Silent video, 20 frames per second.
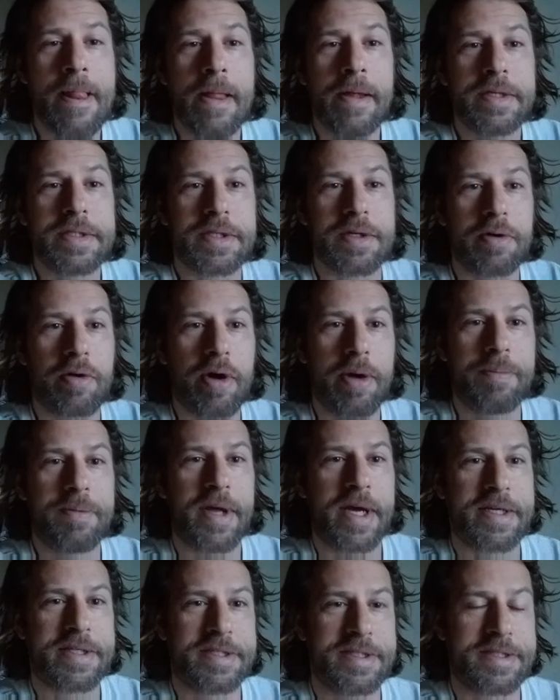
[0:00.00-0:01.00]
So
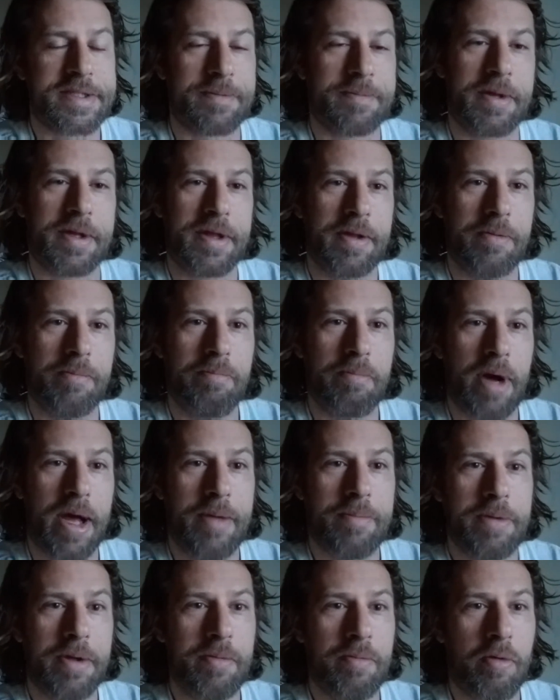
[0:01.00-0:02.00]
Kryptex is something that
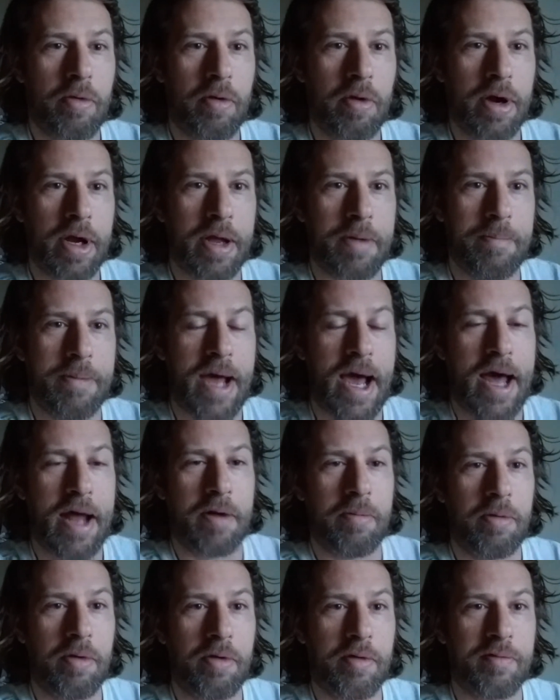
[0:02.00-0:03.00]
might be more
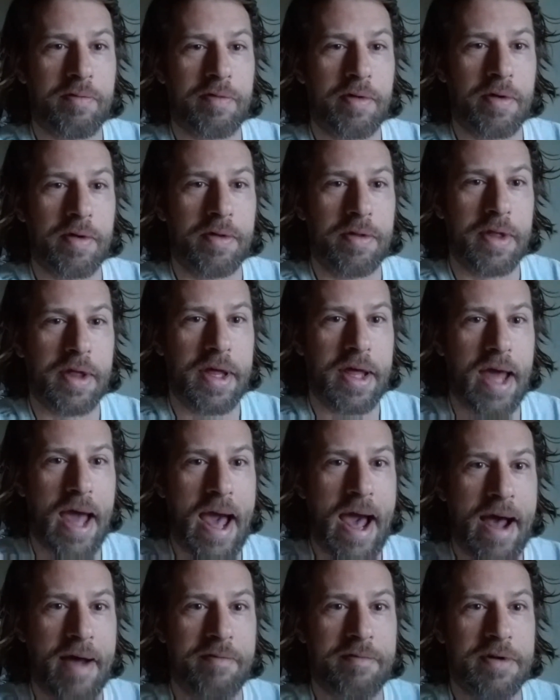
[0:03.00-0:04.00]
compatible for the
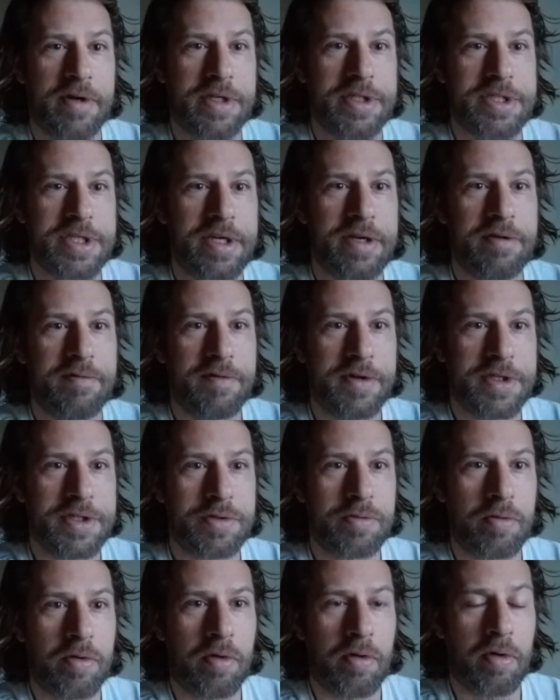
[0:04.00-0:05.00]
average
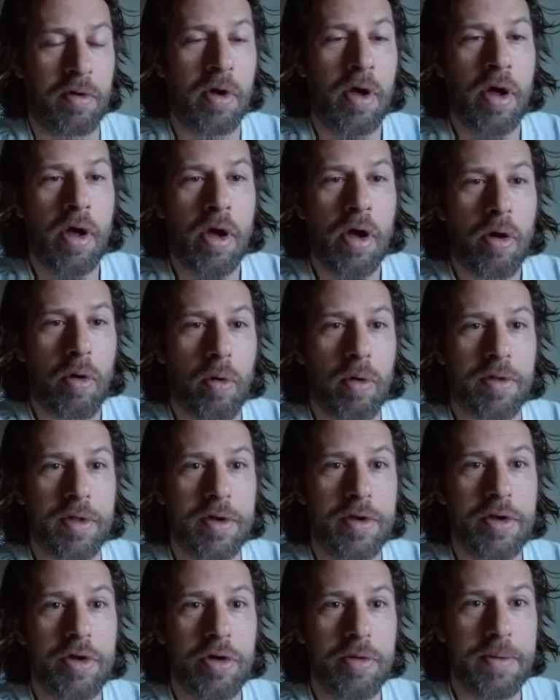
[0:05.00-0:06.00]
individual or the
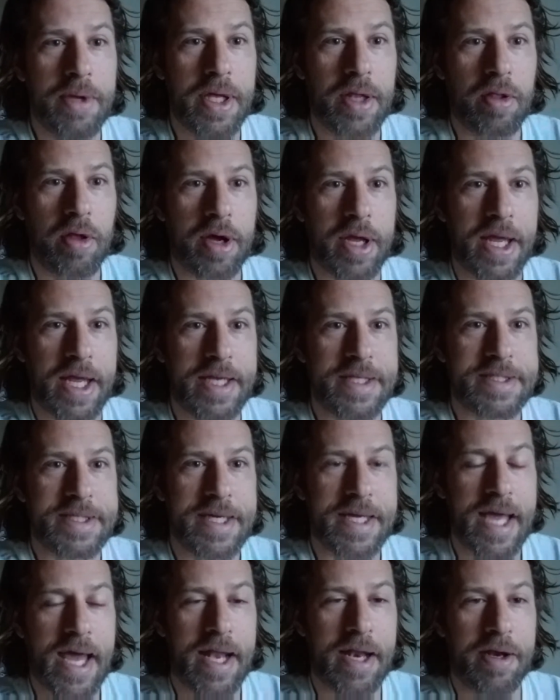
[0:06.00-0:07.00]
newbie looking to
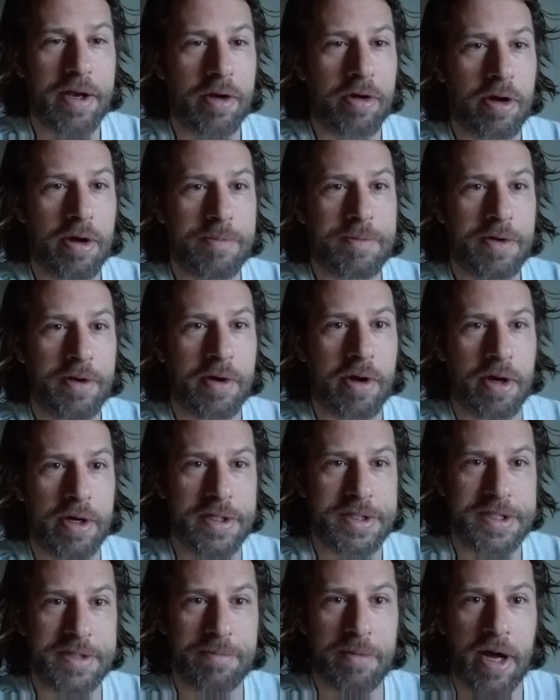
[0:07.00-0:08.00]
get into
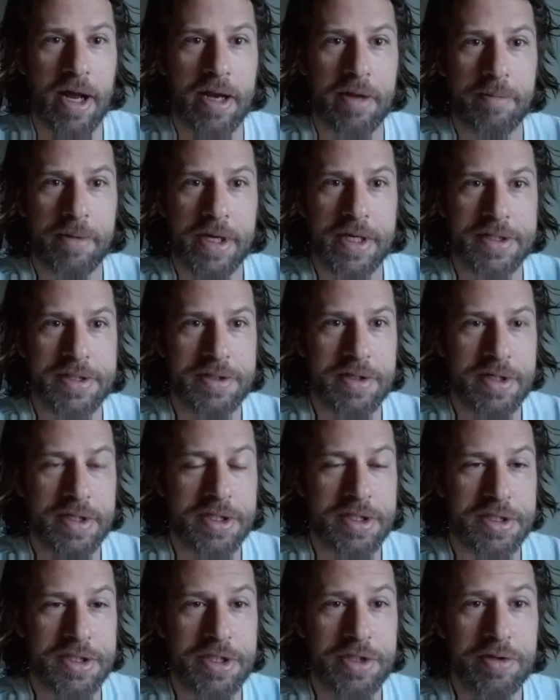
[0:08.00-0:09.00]
cryptocurrency mining because you can
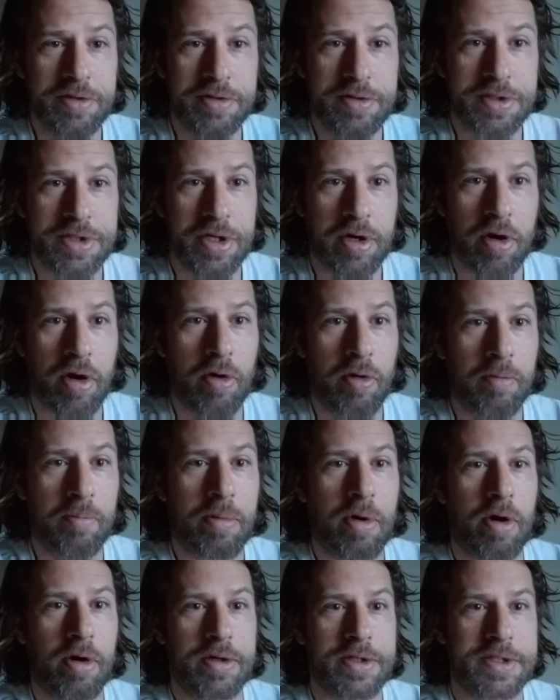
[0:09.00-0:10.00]
just use your own
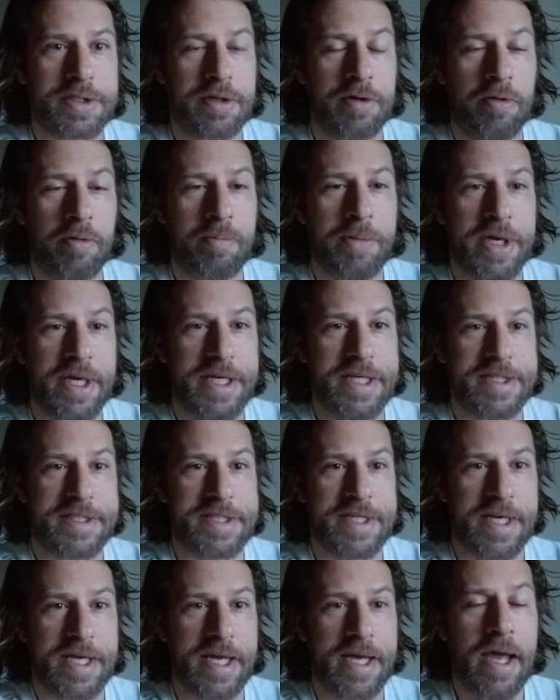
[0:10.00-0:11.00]
personal
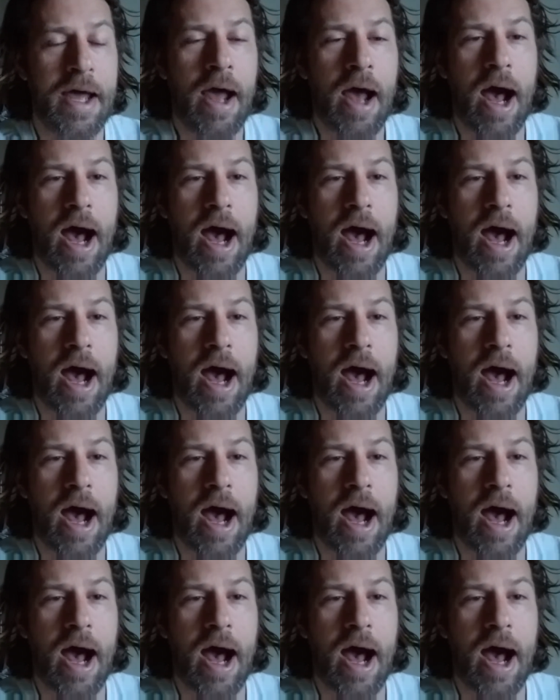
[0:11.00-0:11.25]
PC.